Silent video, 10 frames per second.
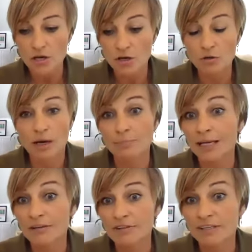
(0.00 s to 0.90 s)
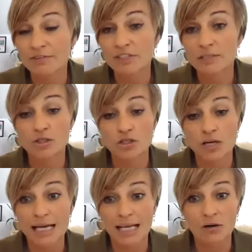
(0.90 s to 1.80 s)
who might benefit for some
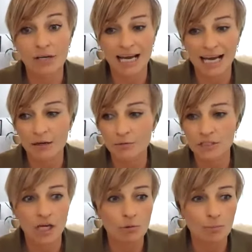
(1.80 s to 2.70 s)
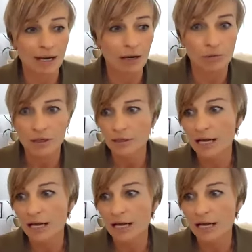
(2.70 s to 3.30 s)
training on how to go about